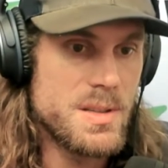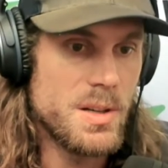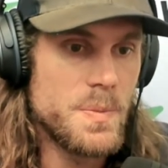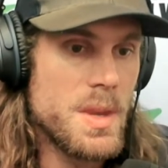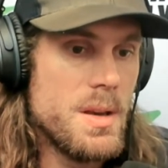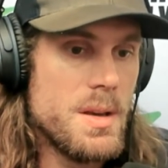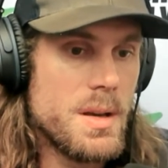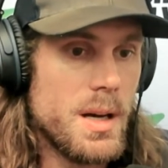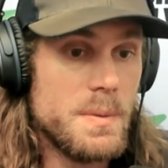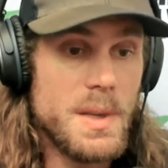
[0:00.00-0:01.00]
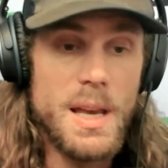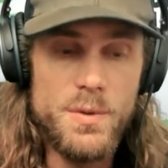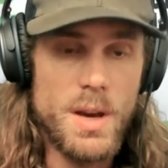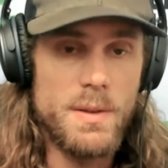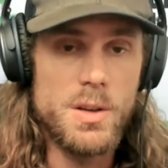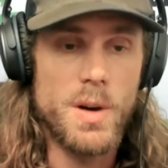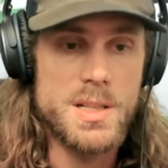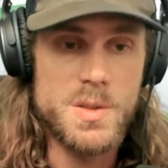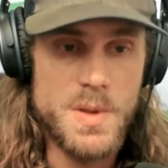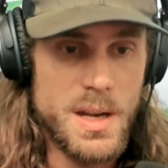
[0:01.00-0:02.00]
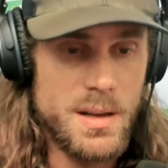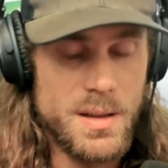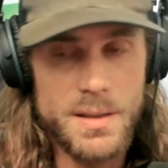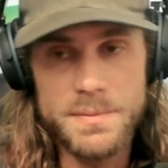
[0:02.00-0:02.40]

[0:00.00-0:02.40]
So if you have any questions with anything,